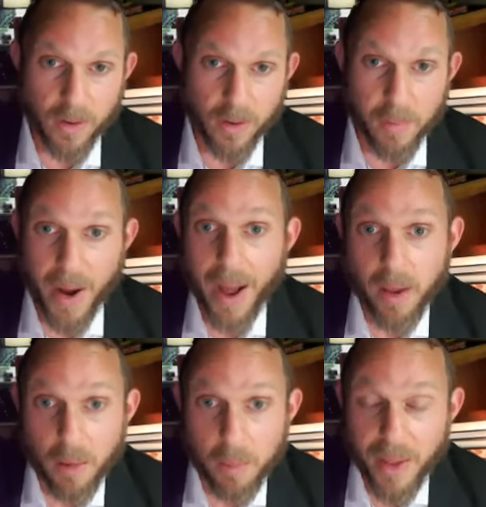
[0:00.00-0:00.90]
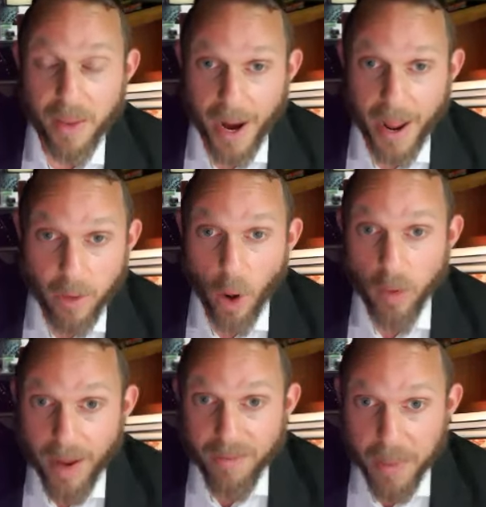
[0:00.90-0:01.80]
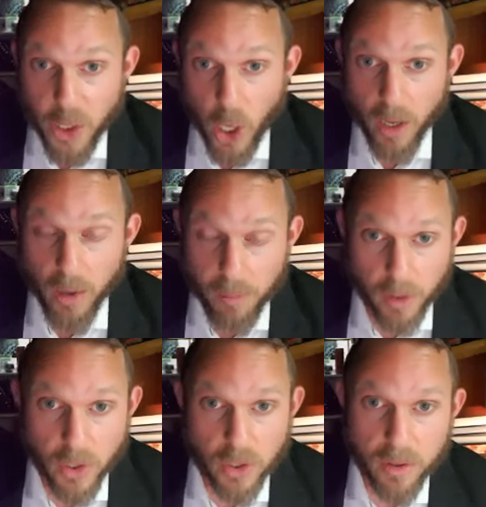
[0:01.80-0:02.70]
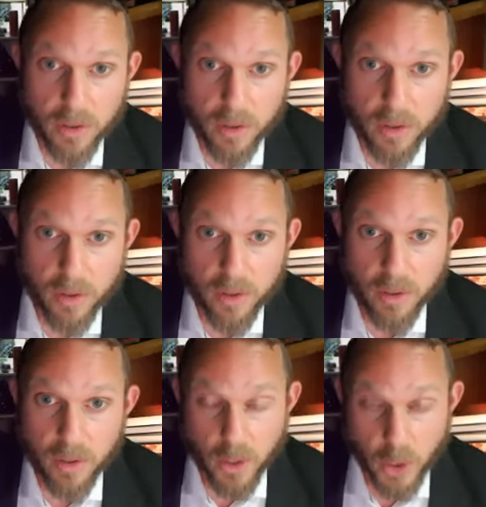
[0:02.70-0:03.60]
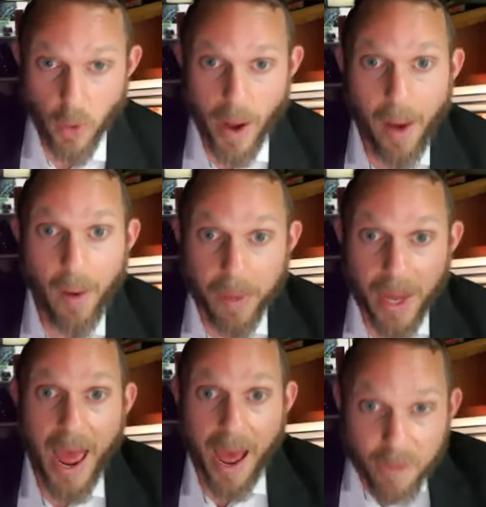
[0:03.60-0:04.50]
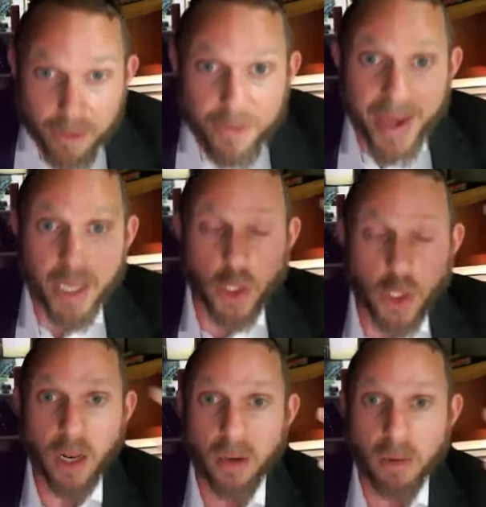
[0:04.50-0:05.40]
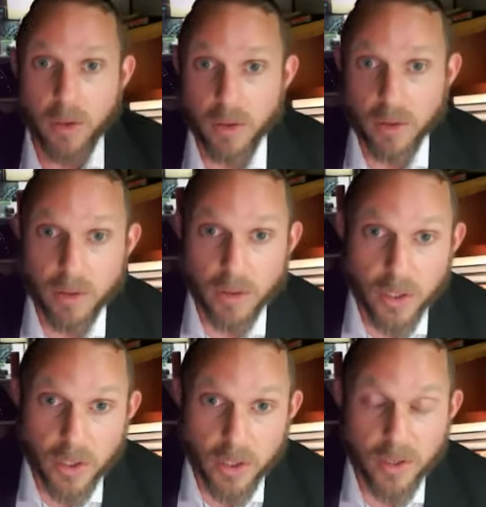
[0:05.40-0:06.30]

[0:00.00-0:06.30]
But how could it be that I don't have my chocolate mousse? So now I'm going to have a fake chocolate mousse.